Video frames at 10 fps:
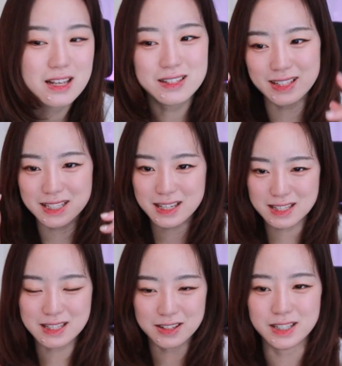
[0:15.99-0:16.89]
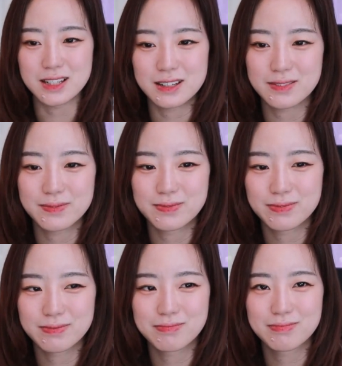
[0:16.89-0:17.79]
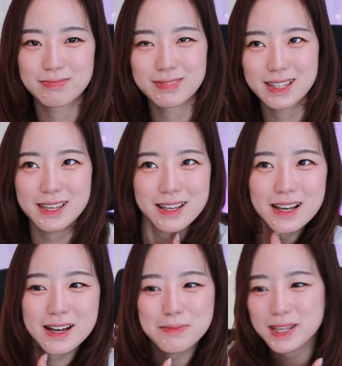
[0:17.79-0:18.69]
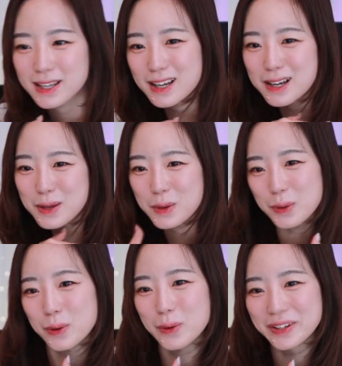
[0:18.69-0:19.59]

So let's get started. Kinga minga yo.